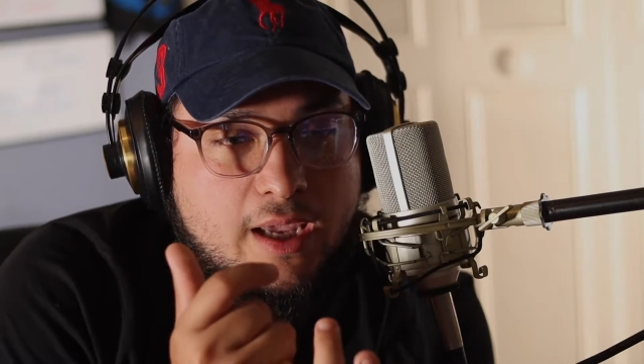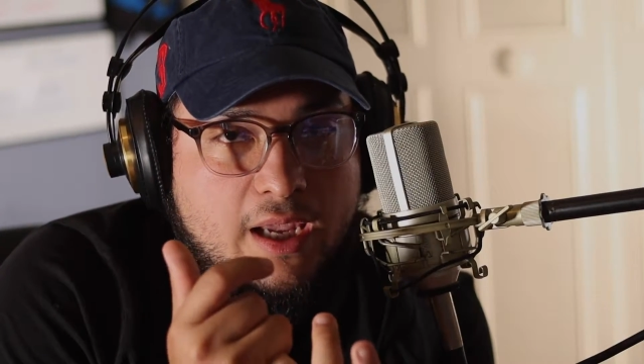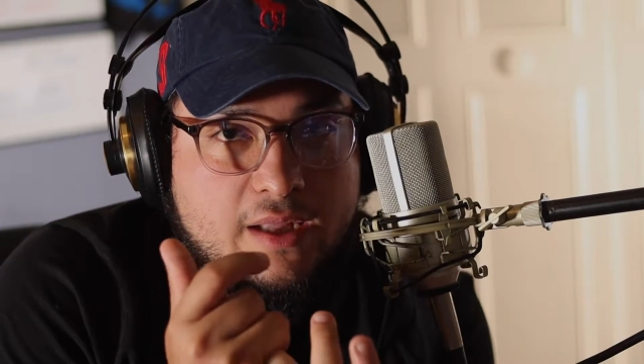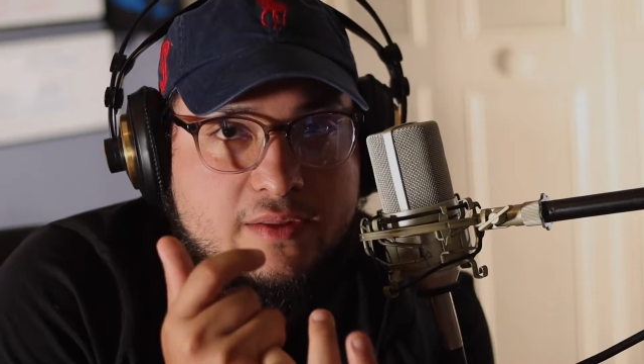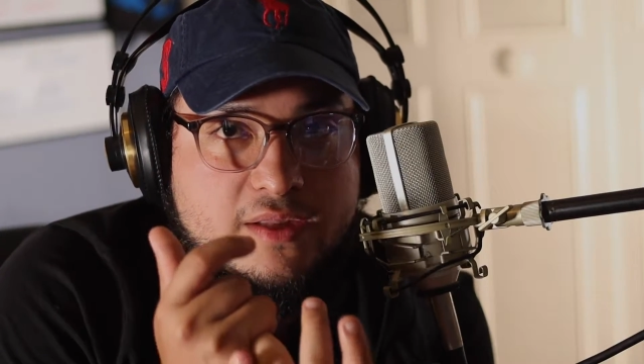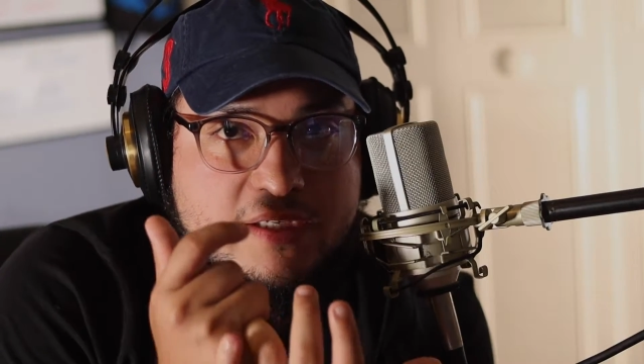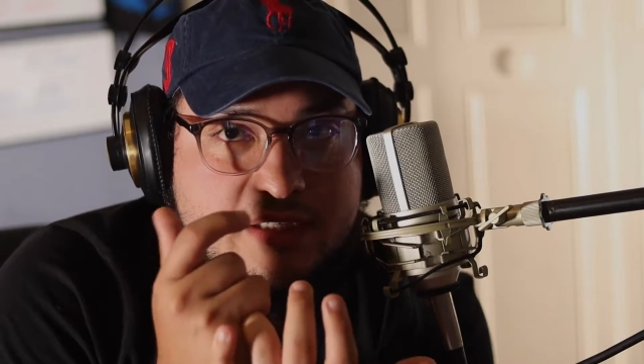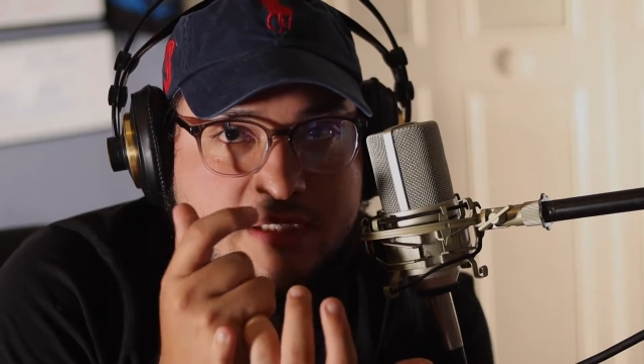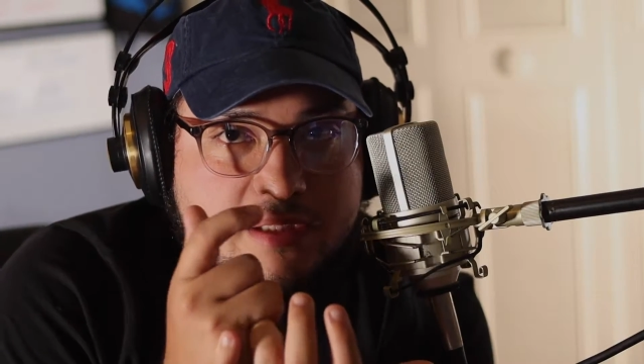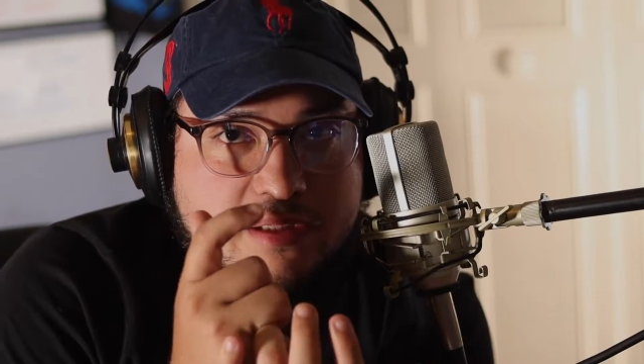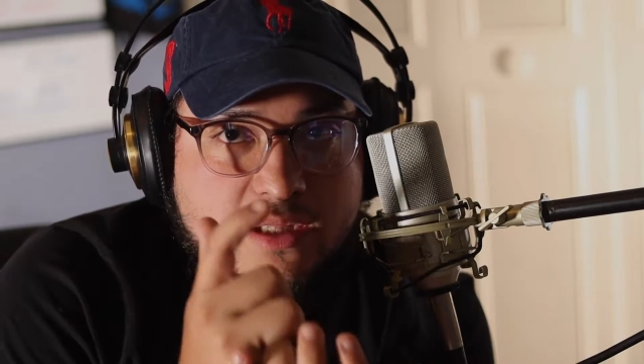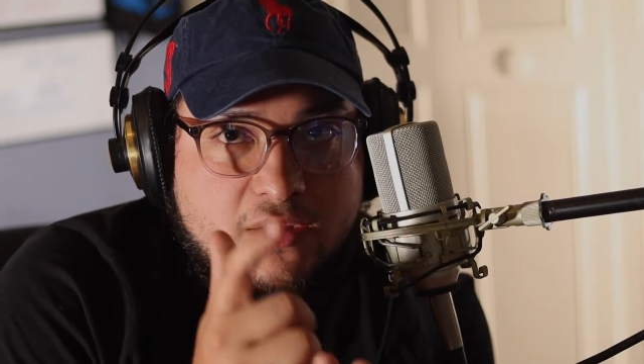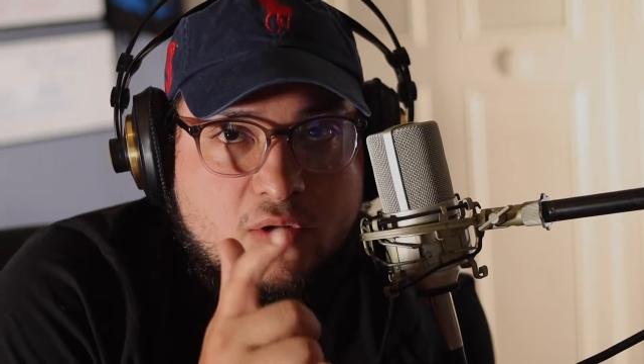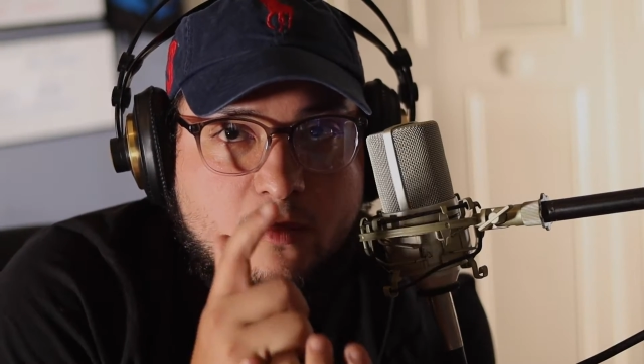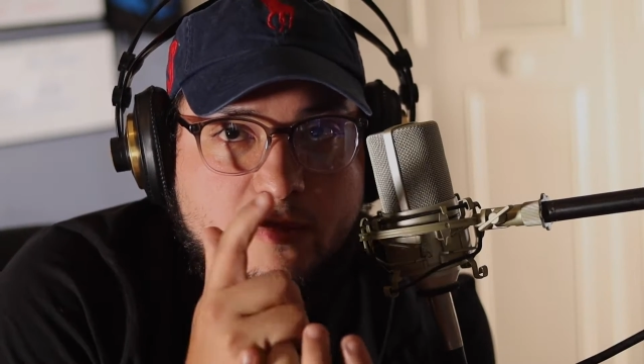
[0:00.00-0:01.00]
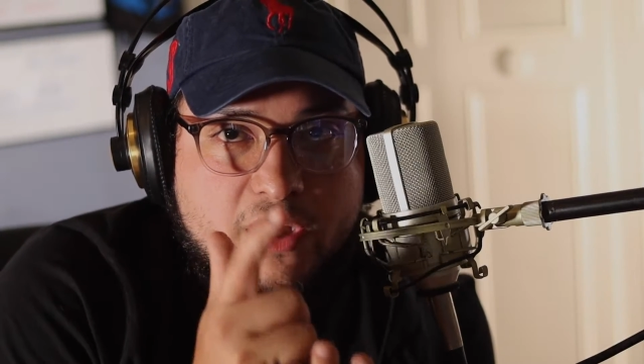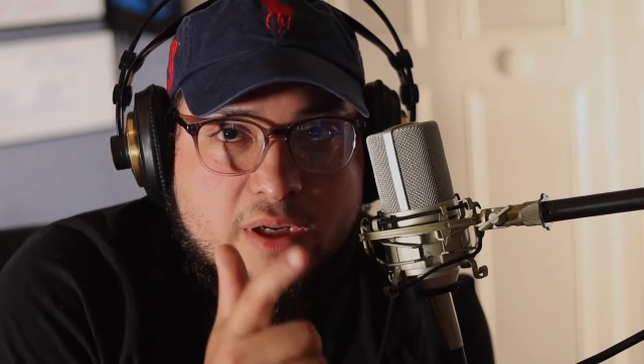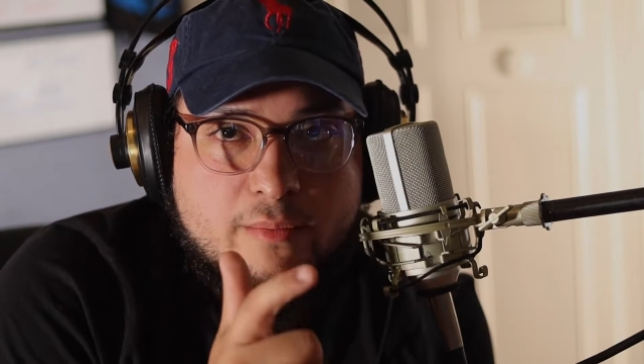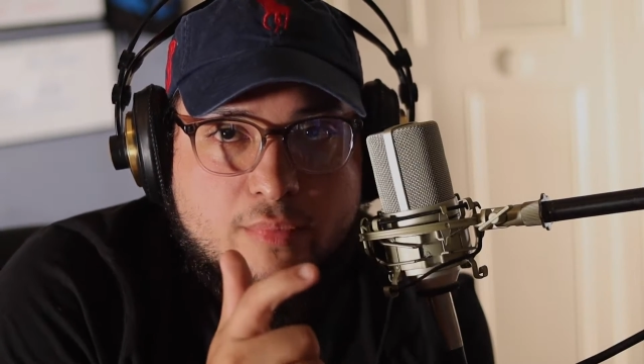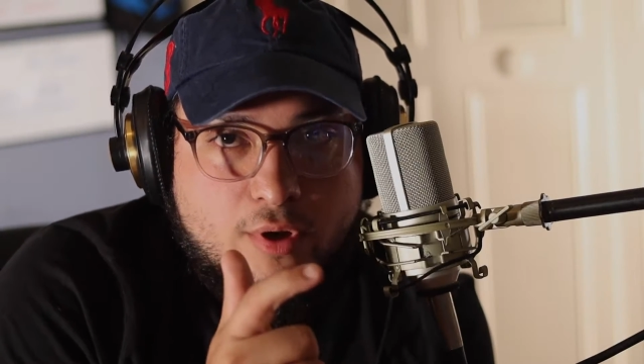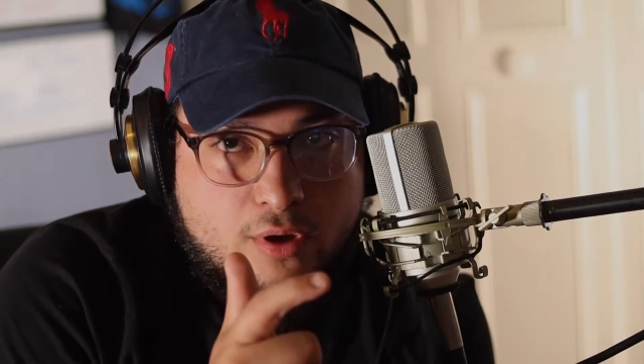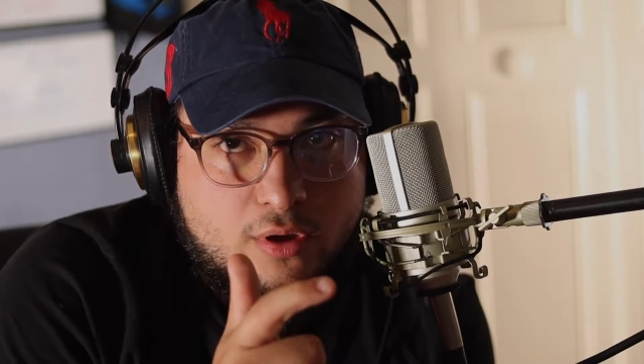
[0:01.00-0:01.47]
and this little
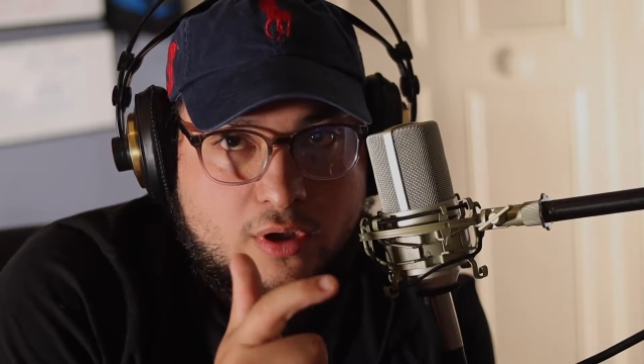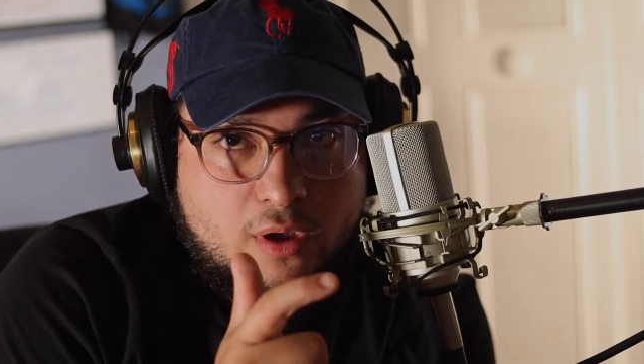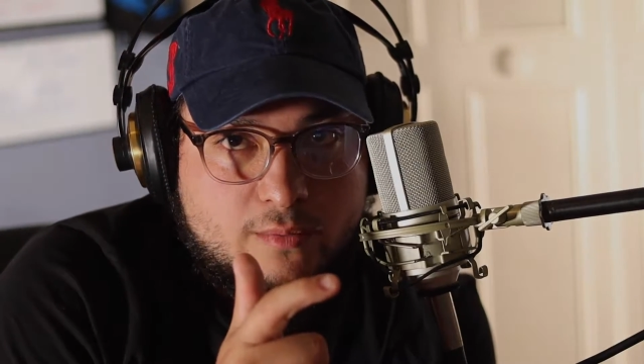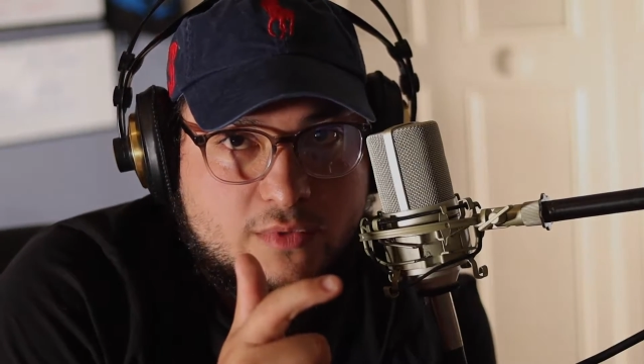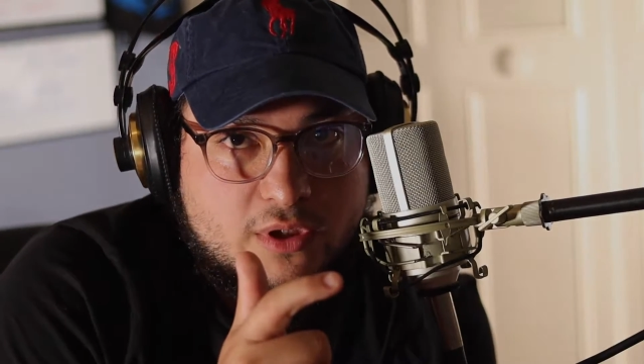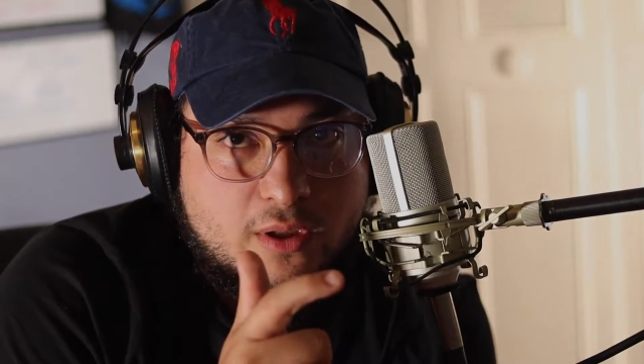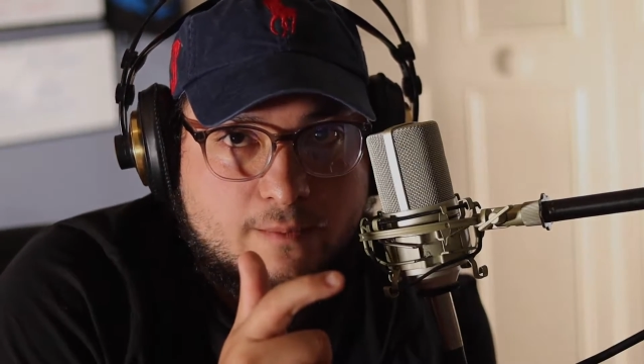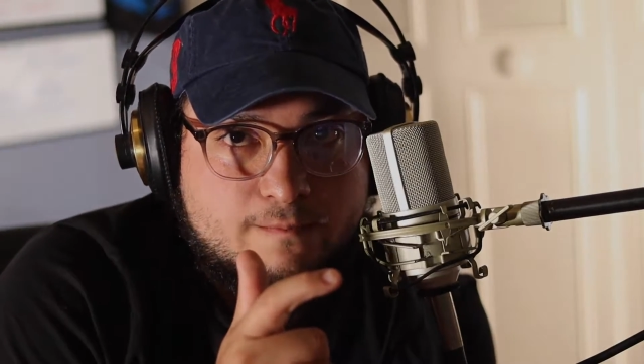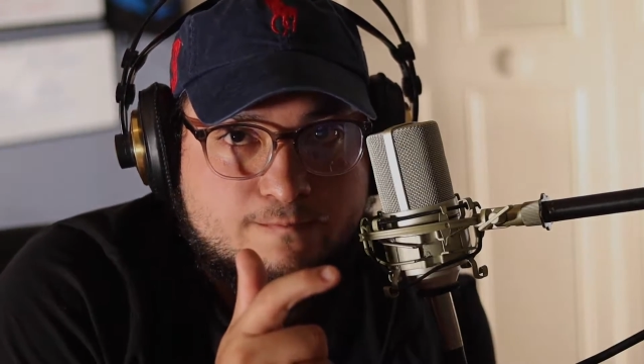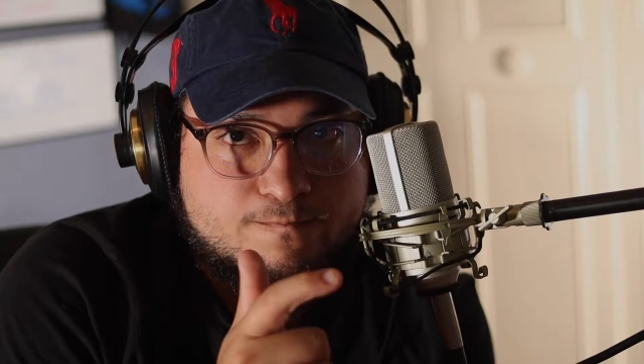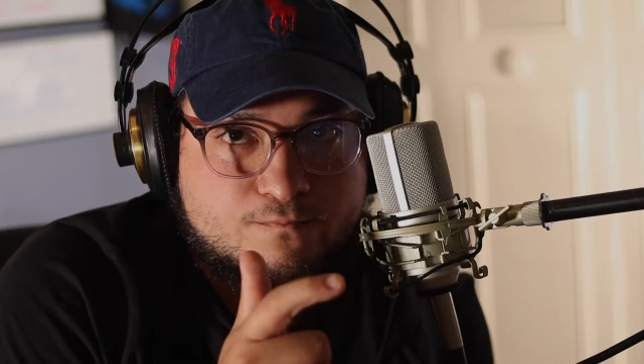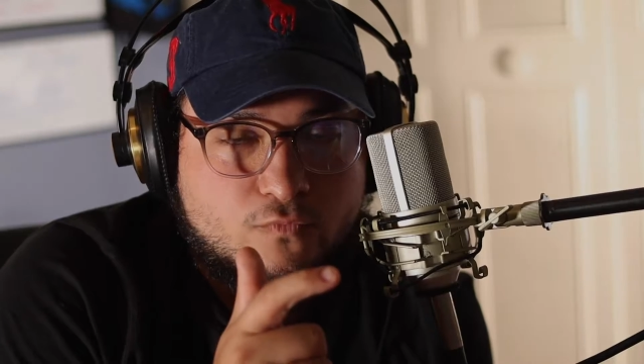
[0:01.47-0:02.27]
bitty bird comes up,